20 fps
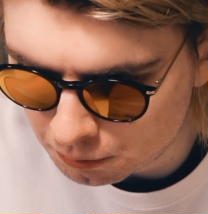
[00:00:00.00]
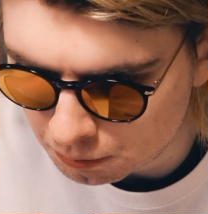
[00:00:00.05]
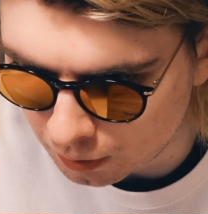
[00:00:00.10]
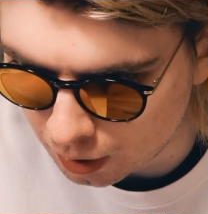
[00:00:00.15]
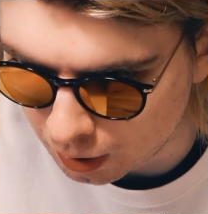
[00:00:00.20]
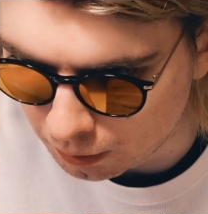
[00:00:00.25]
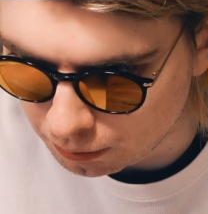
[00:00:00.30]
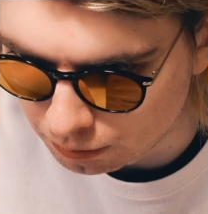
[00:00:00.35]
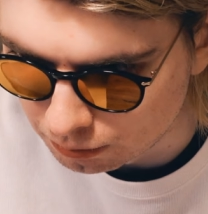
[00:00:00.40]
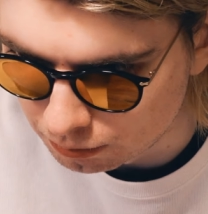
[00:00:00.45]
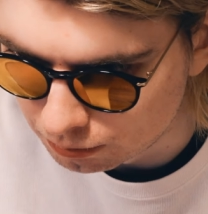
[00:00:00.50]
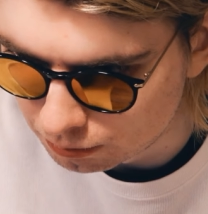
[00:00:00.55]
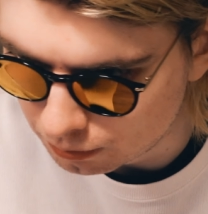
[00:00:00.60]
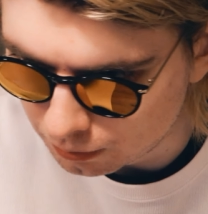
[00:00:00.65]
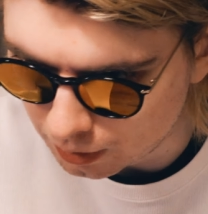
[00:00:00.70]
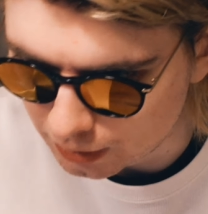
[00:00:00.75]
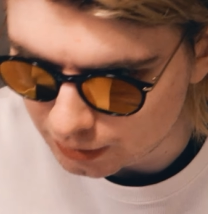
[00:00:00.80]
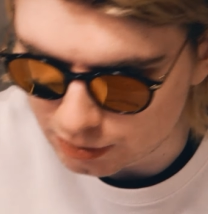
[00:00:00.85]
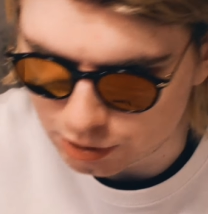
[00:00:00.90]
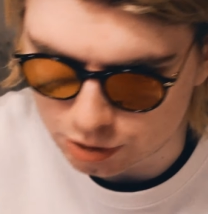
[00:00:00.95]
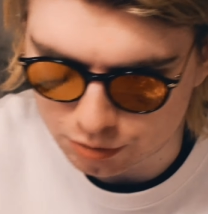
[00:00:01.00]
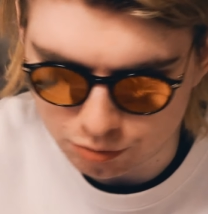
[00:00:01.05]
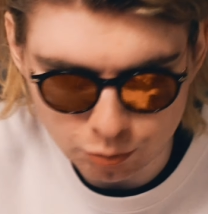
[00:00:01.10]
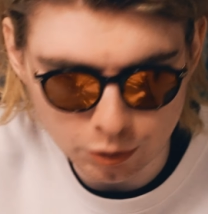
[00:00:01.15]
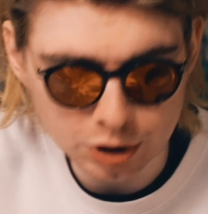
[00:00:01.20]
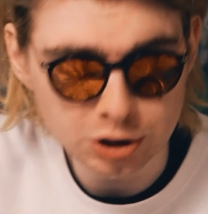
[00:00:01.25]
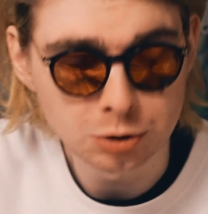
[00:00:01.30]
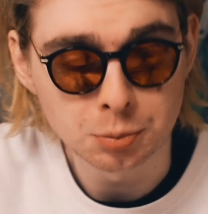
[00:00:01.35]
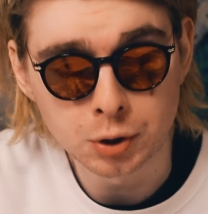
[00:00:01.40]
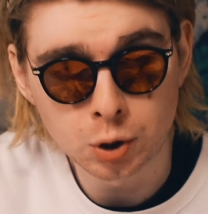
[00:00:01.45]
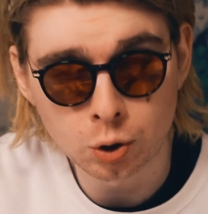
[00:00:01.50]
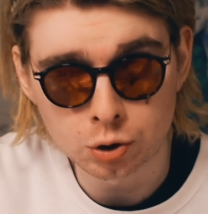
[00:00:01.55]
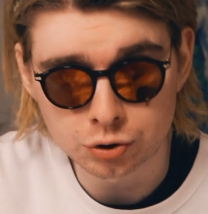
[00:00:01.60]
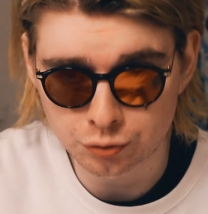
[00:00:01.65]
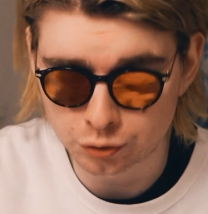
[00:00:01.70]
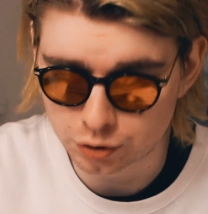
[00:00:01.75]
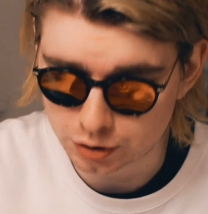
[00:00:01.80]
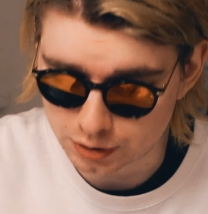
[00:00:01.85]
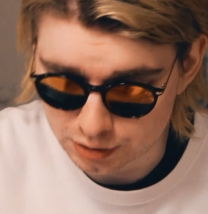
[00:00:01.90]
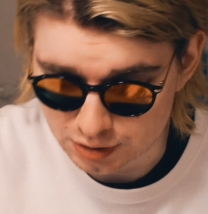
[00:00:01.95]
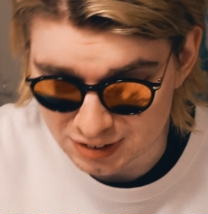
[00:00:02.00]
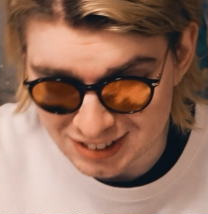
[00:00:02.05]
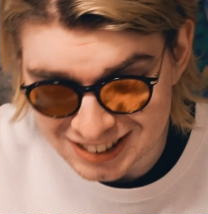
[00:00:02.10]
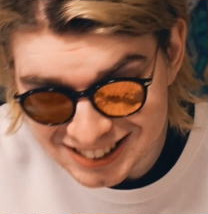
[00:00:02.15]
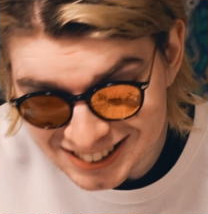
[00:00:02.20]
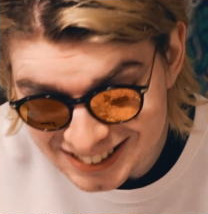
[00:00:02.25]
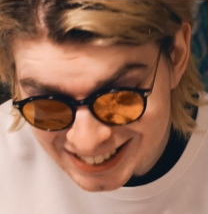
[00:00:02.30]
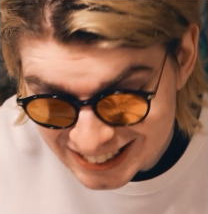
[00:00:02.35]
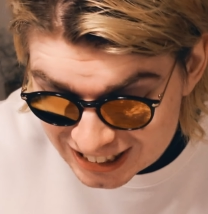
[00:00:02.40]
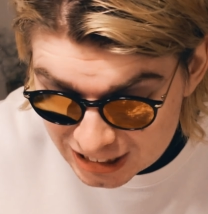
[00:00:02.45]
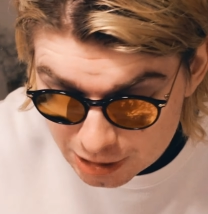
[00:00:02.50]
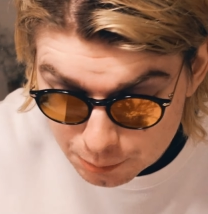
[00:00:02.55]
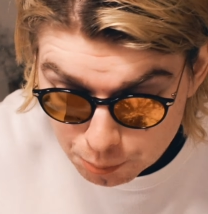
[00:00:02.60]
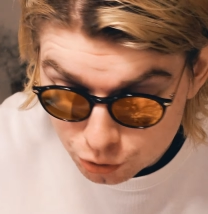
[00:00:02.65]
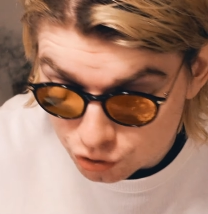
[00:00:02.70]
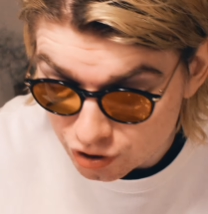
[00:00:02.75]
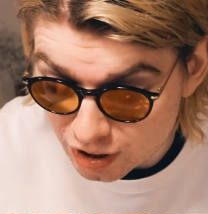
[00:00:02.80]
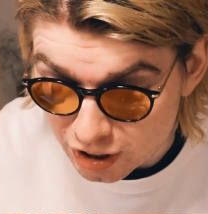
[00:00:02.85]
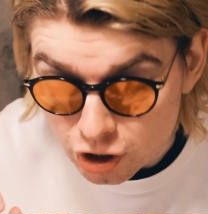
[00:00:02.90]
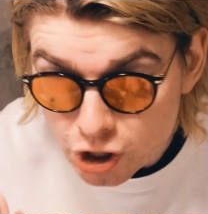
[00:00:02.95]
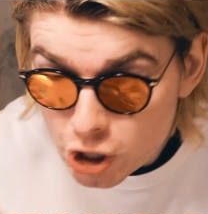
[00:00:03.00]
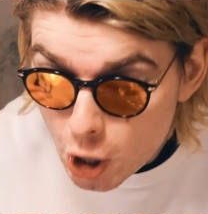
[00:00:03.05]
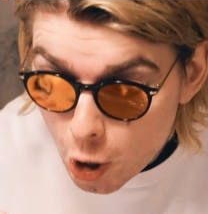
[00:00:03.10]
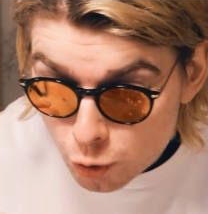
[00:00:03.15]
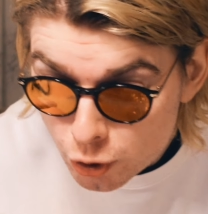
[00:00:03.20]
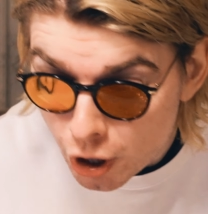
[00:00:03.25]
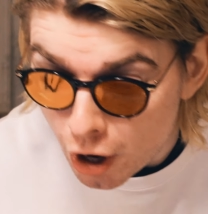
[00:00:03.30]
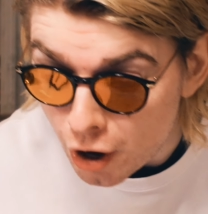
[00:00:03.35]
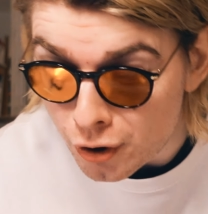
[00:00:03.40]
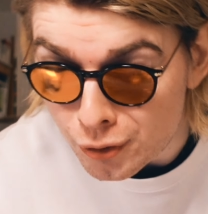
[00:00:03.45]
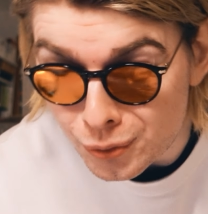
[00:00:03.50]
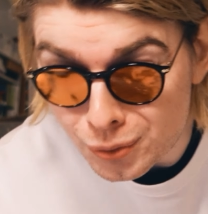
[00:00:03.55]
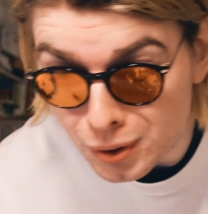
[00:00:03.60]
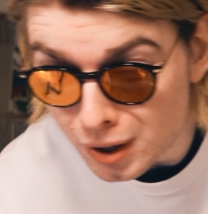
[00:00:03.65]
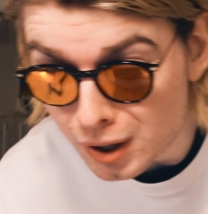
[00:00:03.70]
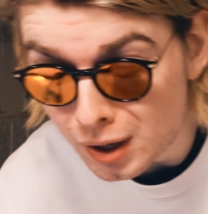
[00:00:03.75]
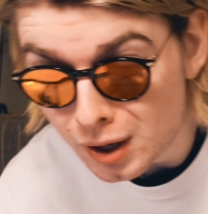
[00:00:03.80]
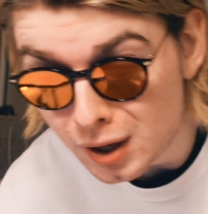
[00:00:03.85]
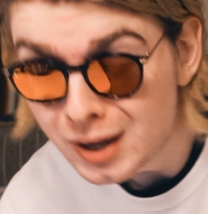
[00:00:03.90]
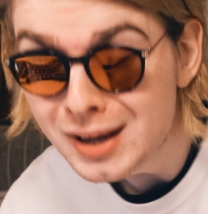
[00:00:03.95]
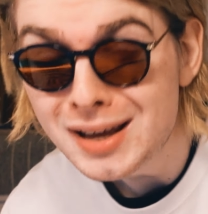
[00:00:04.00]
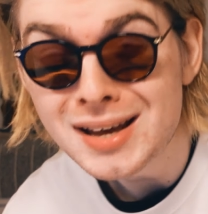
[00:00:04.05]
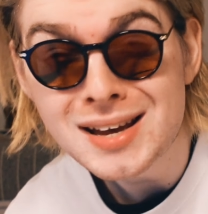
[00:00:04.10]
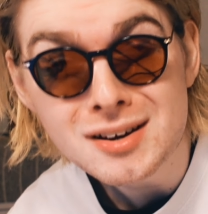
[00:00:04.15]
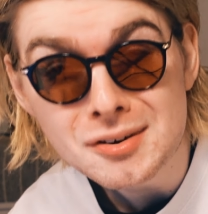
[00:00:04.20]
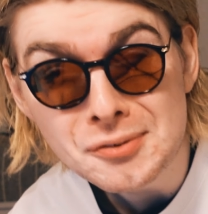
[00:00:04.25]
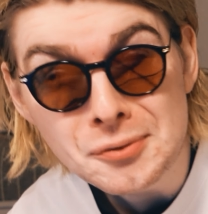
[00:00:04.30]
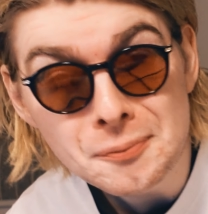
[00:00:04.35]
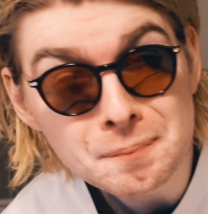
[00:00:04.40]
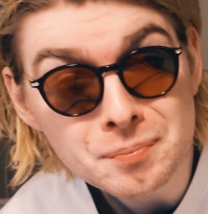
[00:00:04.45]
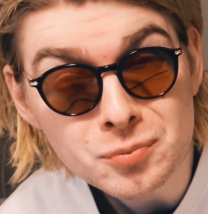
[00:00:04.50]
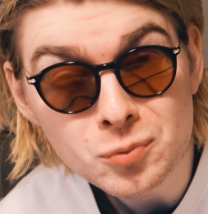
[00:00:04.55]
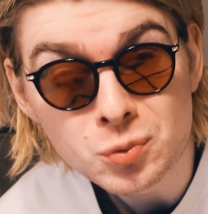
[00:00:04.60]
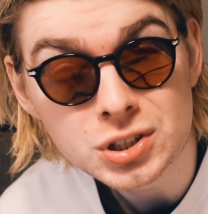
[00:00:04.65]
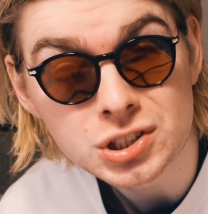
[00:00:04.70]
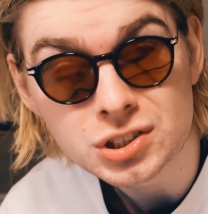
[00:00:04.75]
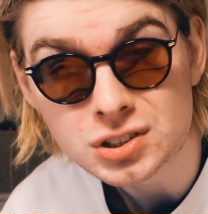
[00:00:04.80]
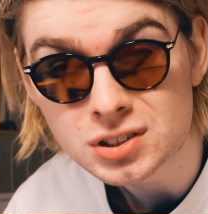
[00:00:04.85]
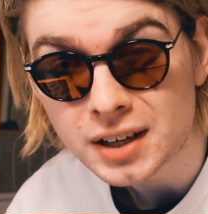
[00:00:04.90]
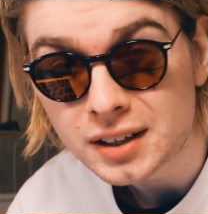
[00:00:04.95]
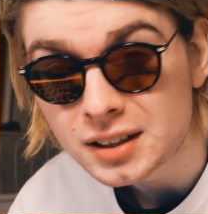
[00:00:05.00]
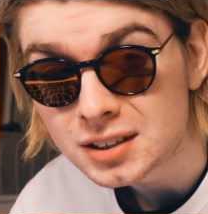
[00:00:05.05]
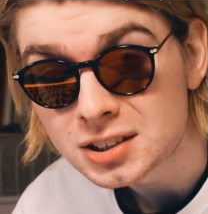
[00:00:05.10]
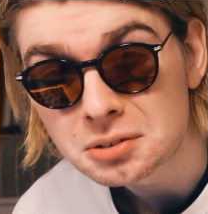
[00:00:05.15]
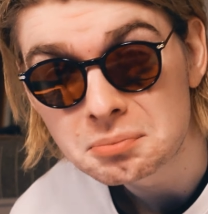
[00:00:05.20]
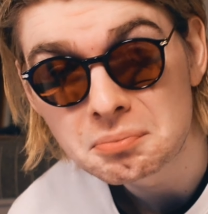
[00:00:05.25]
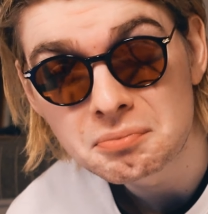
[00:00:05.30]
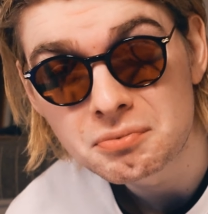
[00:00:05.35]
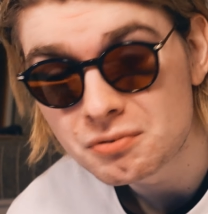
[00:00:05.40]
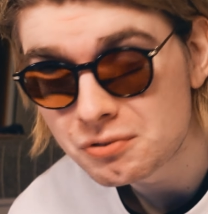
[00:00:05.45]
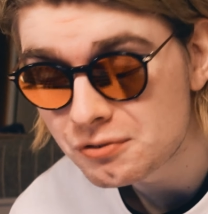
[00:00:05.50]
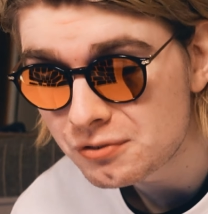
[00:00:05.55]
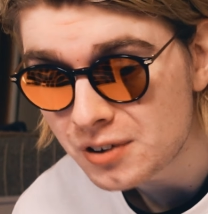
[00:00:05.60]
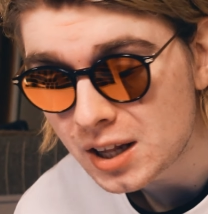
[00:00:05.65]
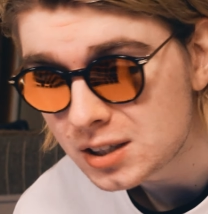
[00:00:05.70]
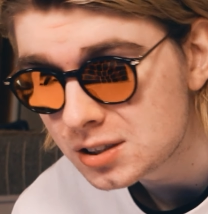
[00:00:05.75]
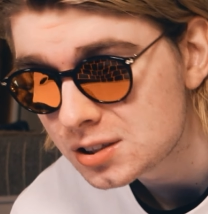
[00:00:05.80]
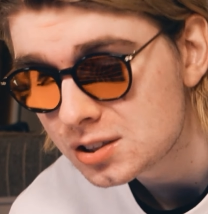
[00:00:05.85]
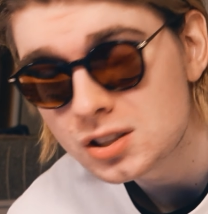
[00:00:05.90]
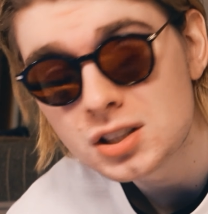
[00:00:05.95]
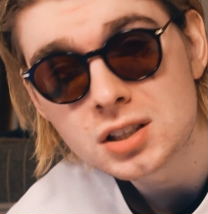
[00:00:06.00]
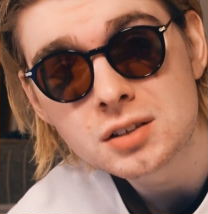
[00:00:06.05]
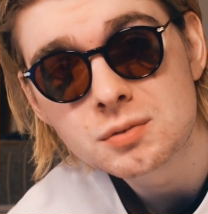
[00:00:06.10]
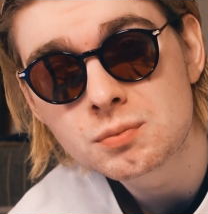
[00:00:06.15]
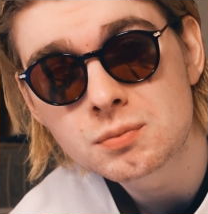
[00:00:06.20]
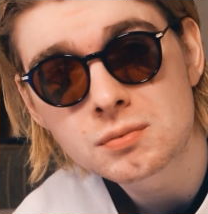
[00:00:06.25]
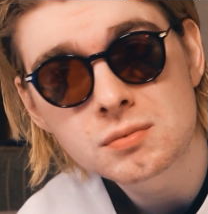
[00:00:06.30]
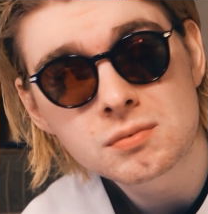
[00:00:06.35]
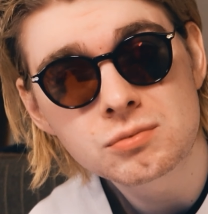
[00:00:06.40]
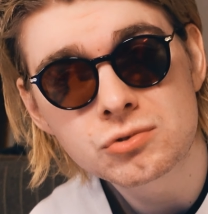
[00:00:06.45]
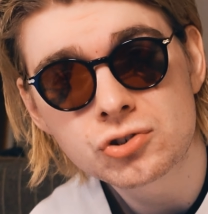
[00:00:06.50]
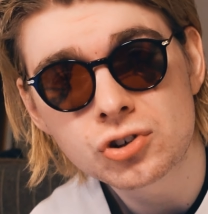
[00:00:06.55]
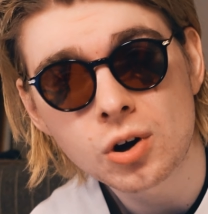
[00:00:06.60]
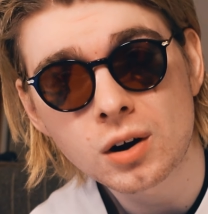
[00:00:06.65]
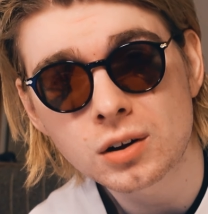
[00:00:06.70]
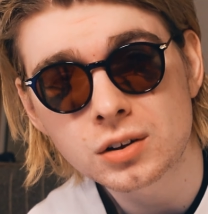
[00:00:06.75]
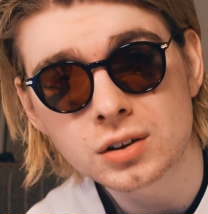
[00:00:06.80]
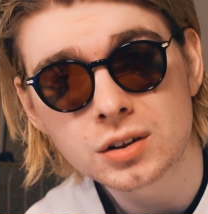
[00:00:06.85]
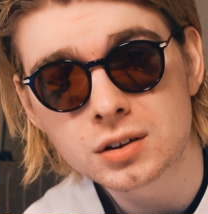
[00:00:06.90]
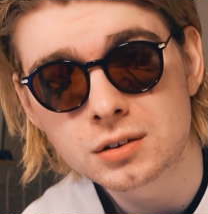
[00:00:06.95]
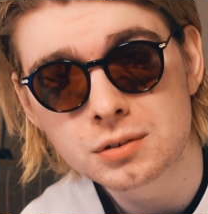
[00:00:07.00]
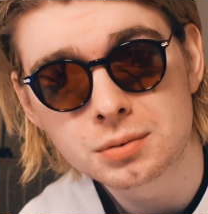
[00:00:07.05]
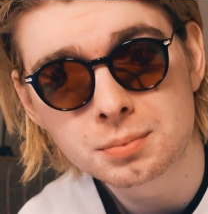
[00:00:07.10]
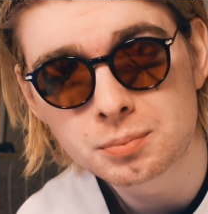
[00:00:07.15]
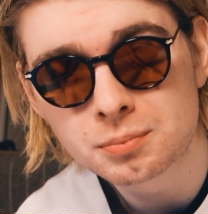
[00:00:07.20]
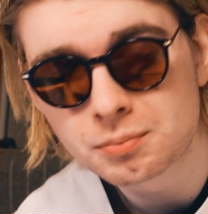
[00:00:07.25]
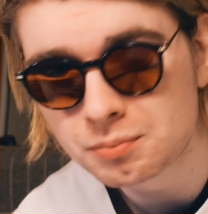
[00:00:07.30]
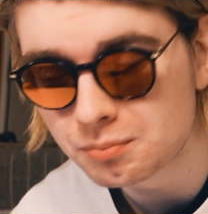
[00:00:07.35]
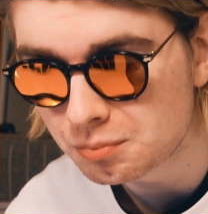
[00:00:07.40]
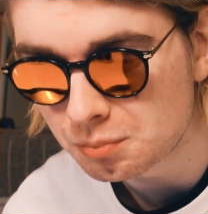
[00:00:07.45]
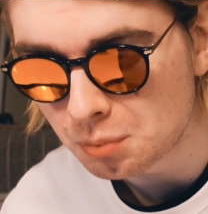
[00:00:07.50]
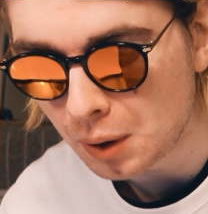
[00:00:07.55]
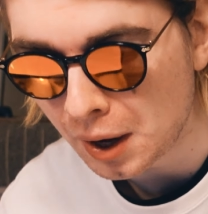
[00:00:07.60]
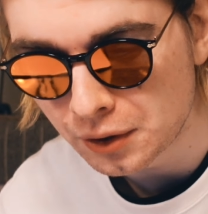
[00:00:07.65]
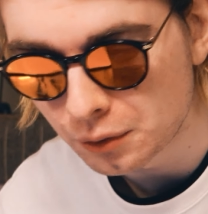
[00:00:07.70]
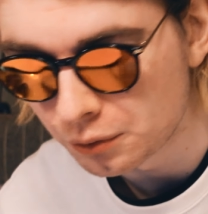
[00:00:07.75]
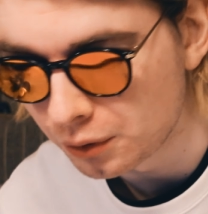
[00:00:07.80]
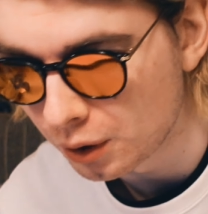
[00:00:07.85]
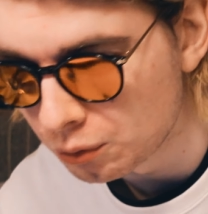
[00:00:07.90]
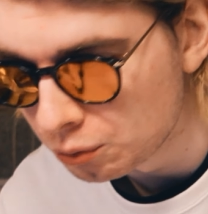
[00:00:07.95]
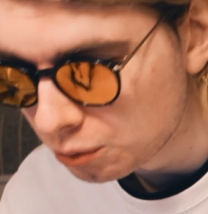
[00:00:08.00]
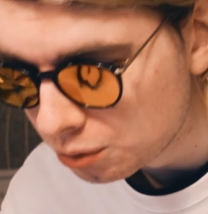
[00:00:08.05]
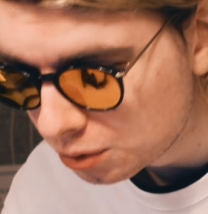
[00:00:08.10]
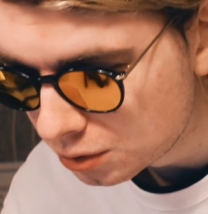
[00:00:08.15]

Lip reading: And this recipe calls for at least 60% cocoa, which is, I guess, some fancy chocolate, I don't know,